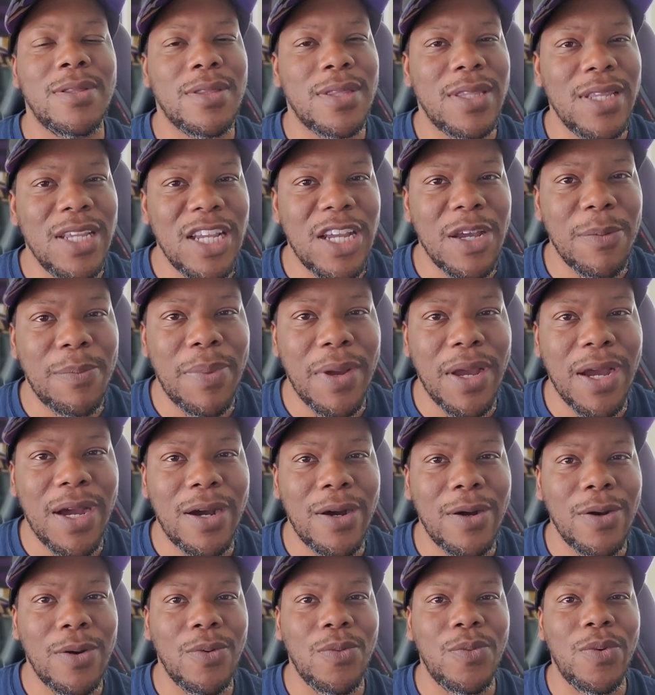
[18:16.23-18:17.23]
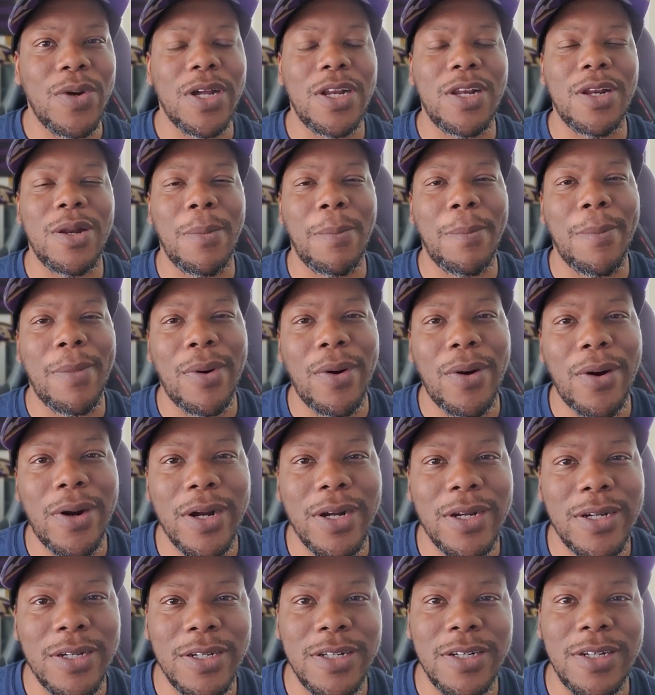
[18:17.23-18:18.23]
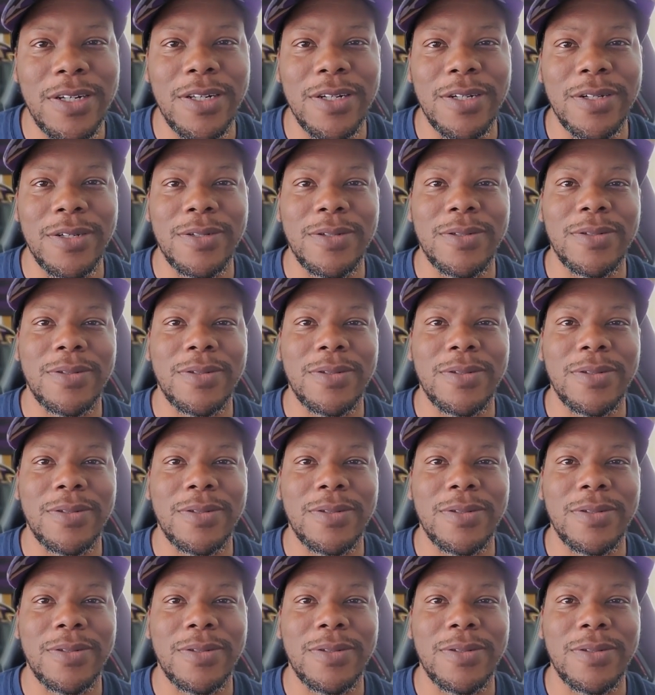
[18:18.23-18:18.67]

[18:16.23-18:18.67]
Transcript: Think about what Lamar could do